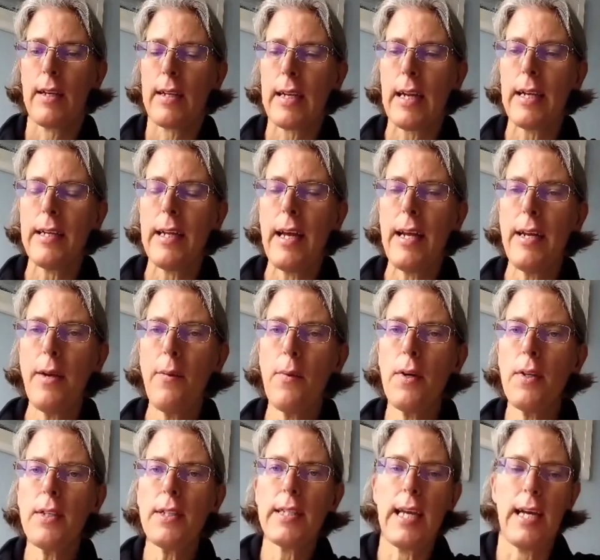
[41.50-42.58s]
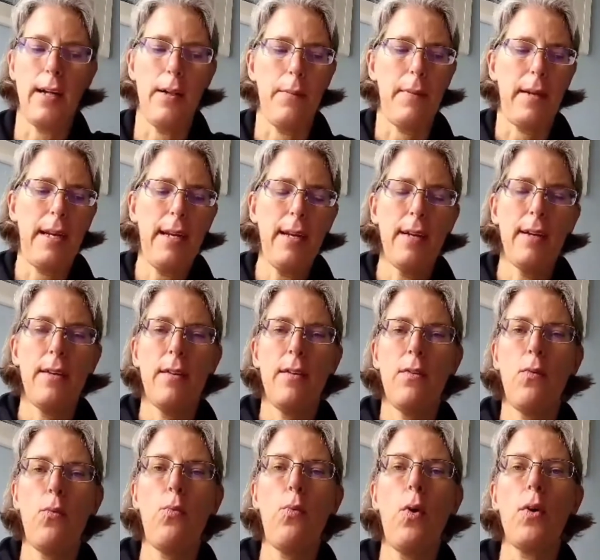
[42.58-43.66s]
Can anyone tell me
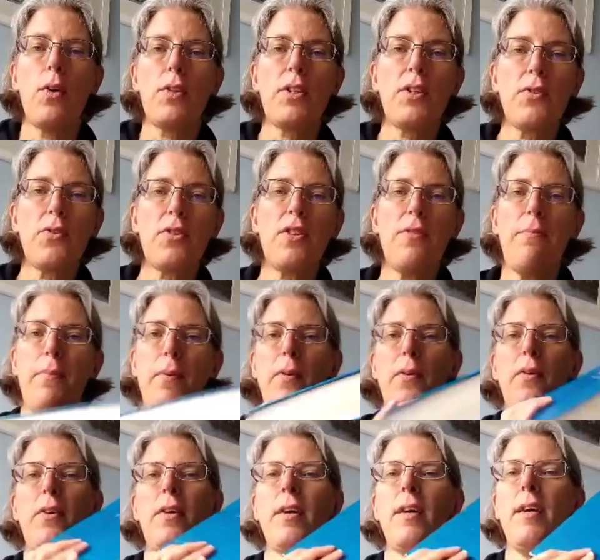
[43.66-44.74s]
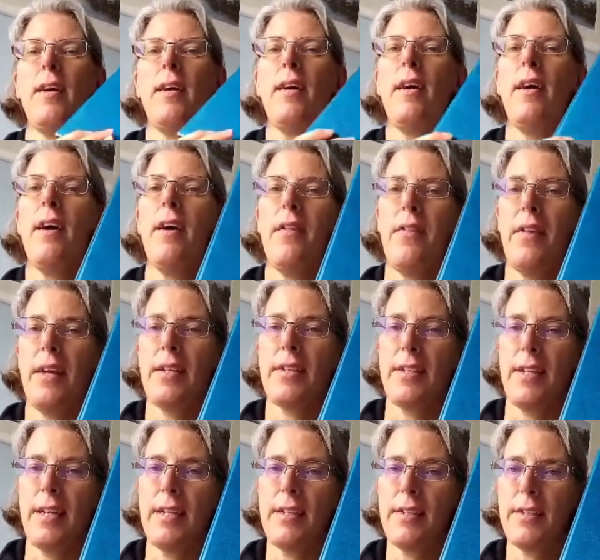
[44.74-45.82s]
what sort of book this
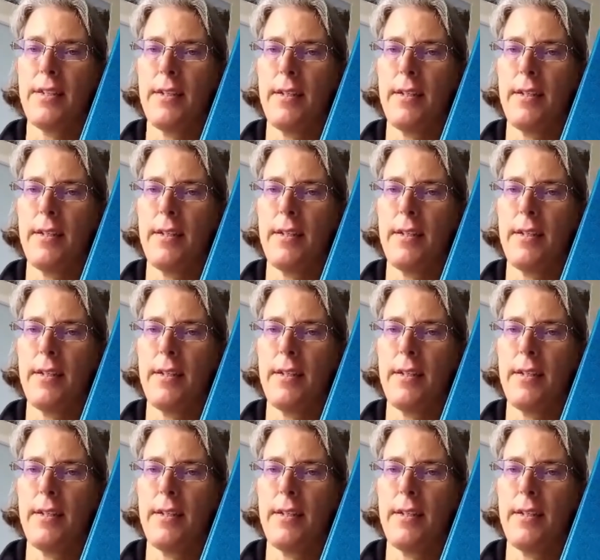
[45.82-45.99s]
is?